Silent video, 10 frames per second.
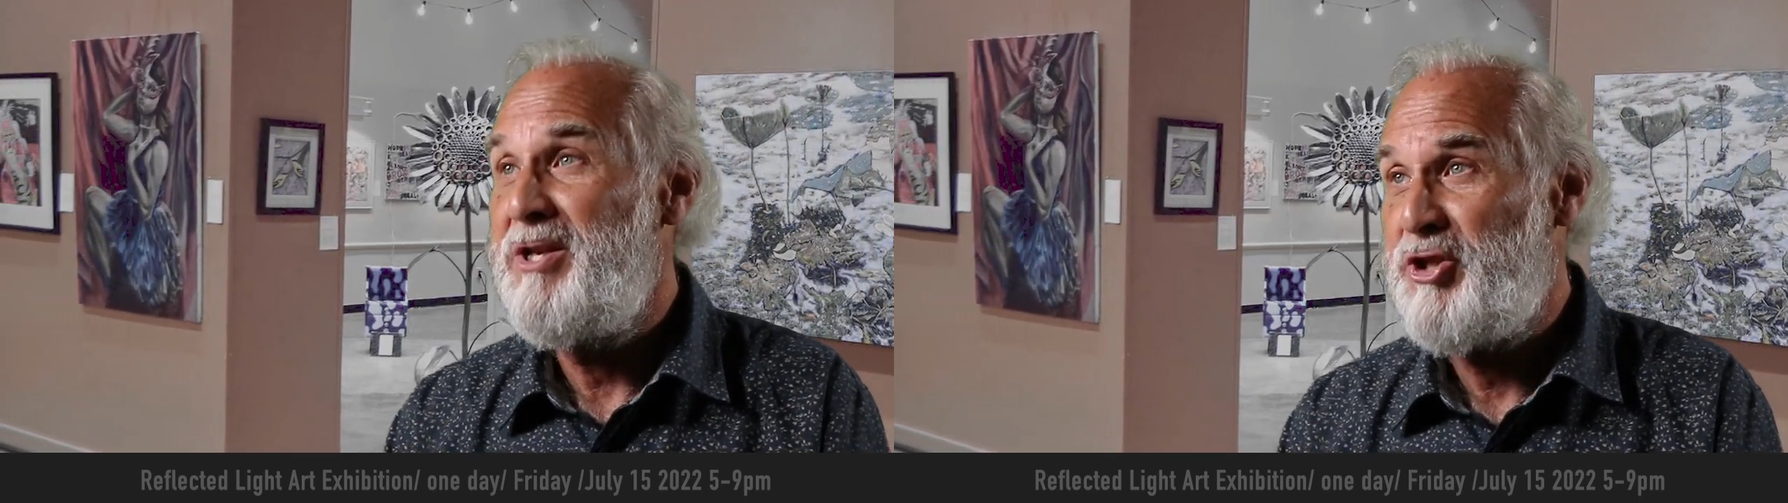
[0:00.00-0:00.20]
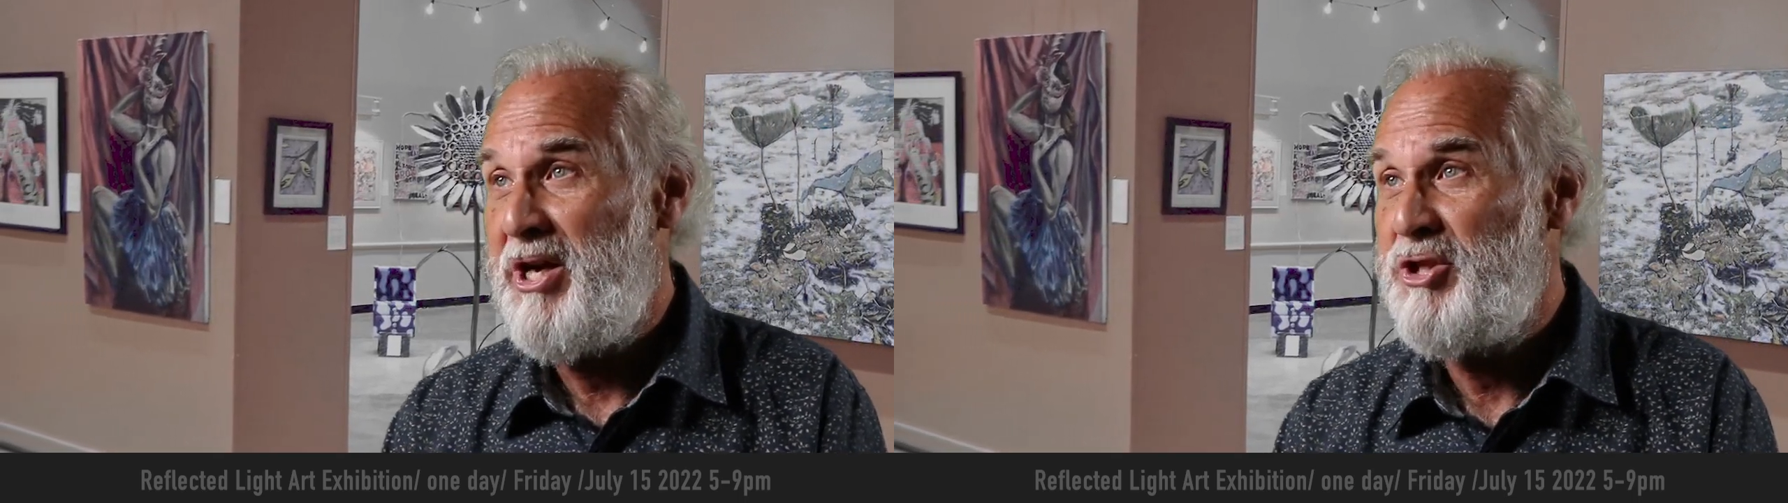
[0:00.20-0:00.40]

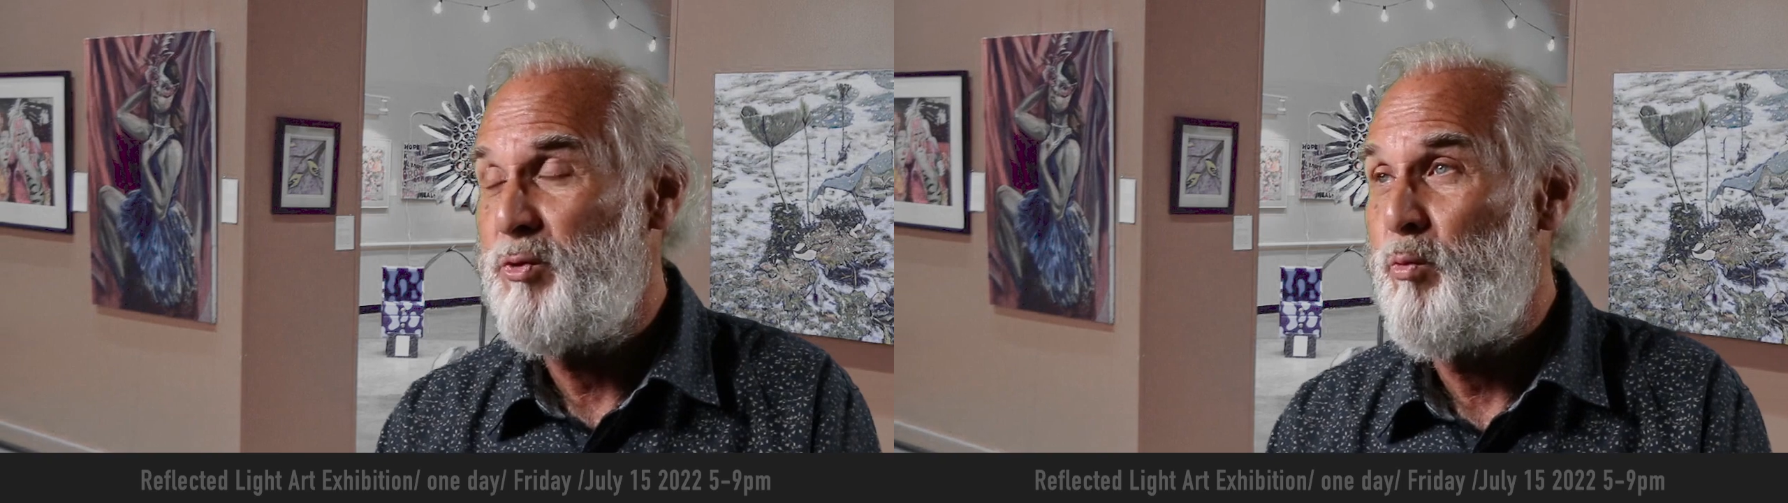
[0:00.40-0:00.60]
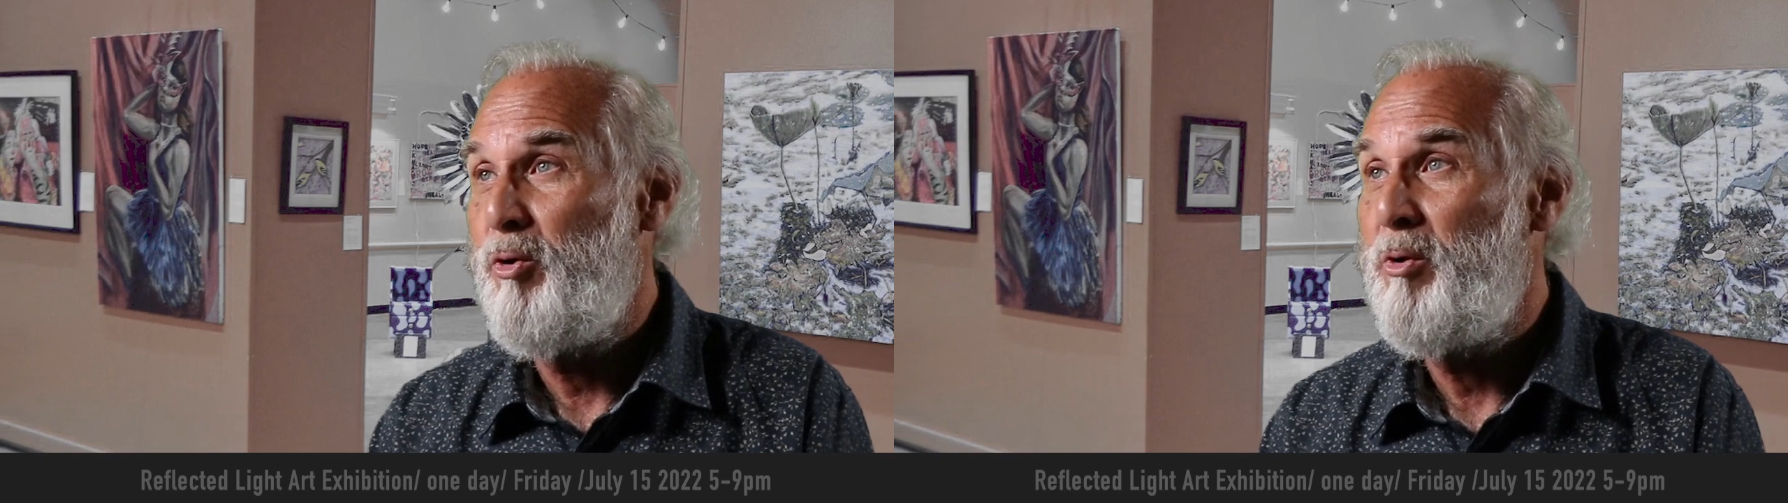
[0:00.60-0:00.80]
change
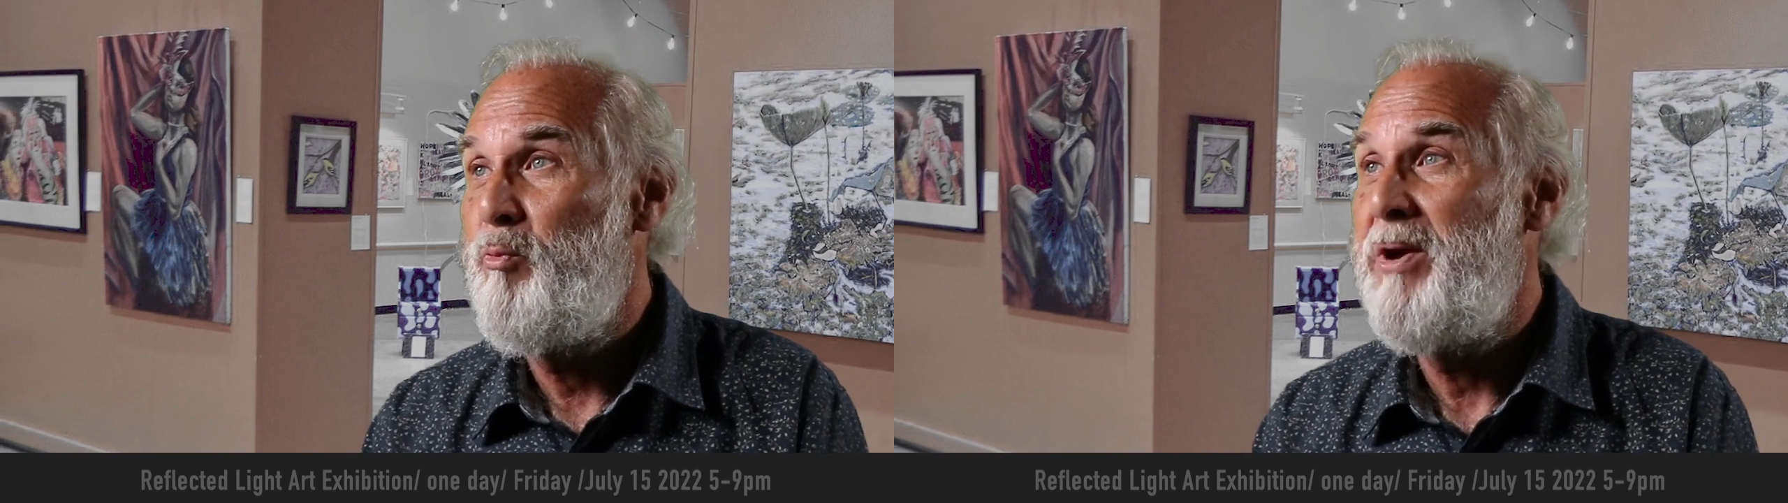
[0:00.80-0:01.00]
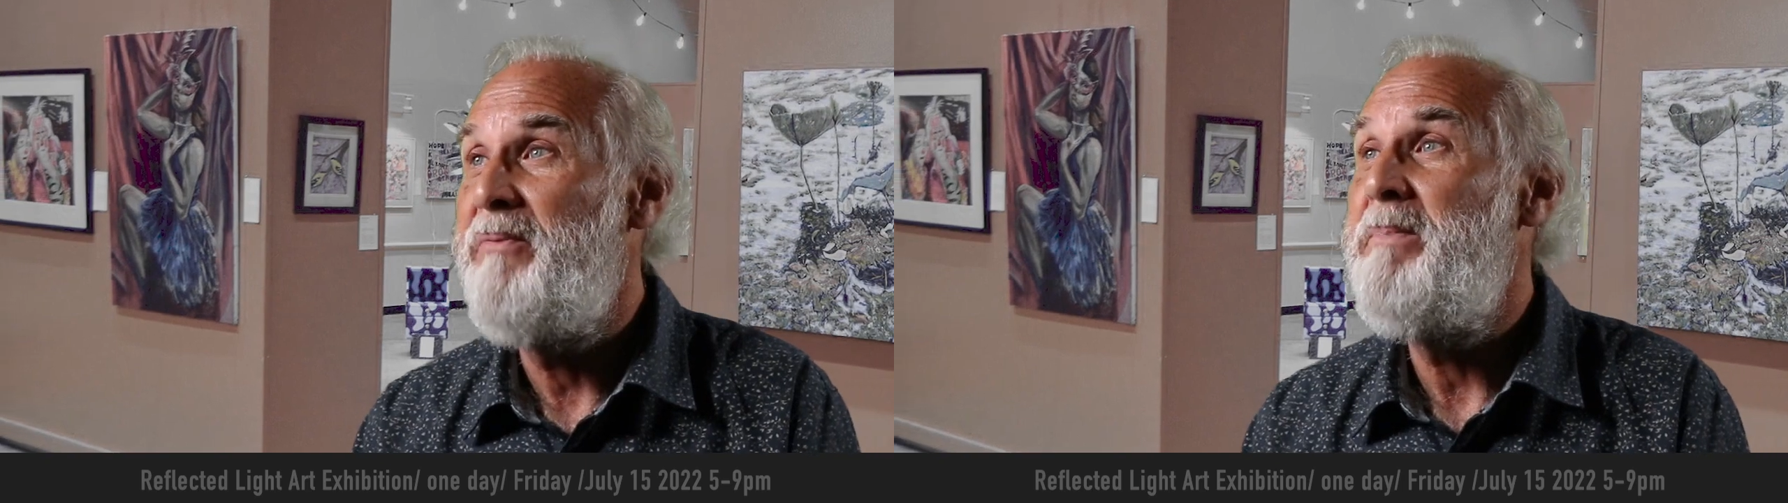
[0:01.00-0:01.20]
the world with